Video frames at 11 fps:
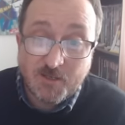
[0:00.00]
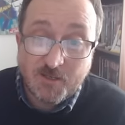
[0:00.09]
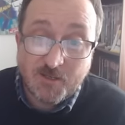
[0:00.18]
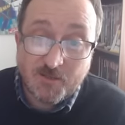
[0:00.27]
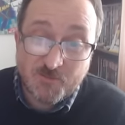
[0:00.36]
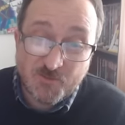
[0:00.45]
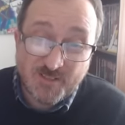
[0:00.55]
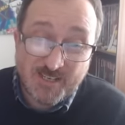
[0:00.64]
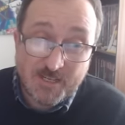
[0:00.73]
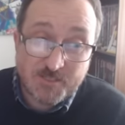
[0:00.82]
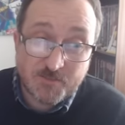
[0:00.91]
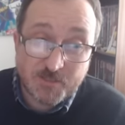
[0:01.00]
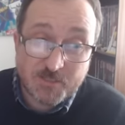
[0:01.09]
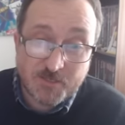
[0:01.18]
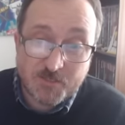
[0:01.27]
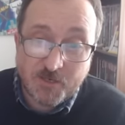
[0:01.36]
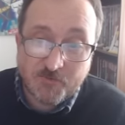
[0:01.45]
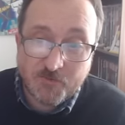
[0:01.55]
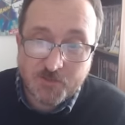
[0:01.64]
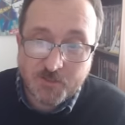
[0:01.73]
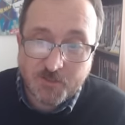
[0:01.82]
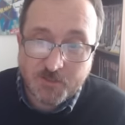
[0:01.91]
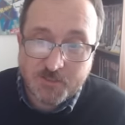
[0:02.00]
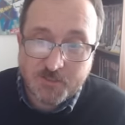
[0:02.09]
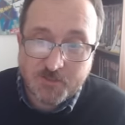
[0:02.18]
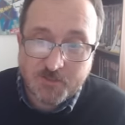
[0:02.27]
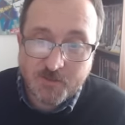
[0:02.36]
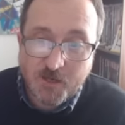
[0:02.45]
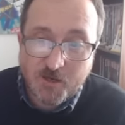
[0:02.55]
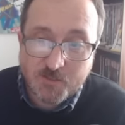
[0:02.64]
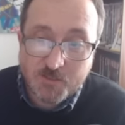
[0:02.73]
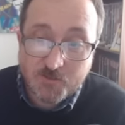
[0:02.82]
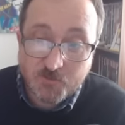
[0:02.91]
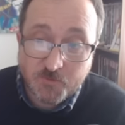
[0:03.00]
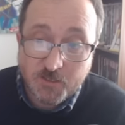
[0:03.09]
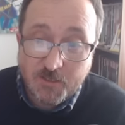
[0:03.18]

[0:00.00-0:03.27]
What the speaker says: to a lesser extent, Sheffield United, Arsenal,